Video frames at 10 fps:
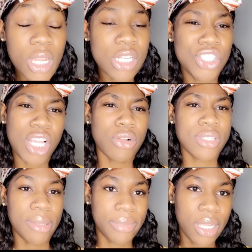gel or
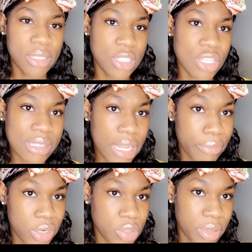something to just like
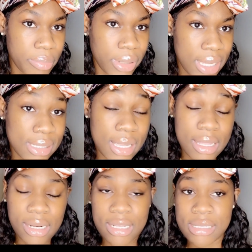brush them in place and
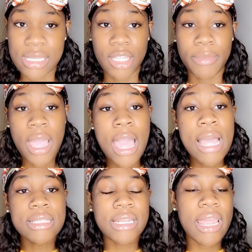then conceal them.
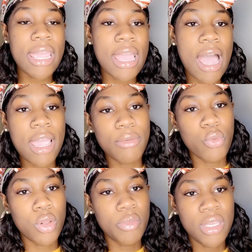Today I
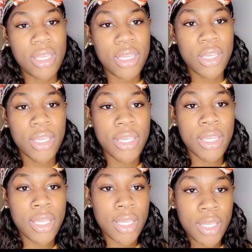will be,
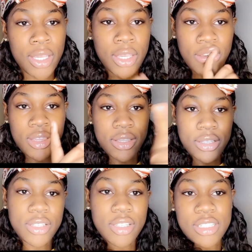
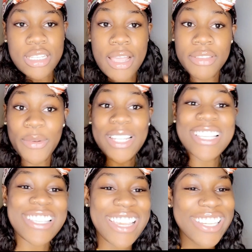you just have to wait
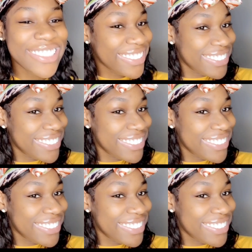to see.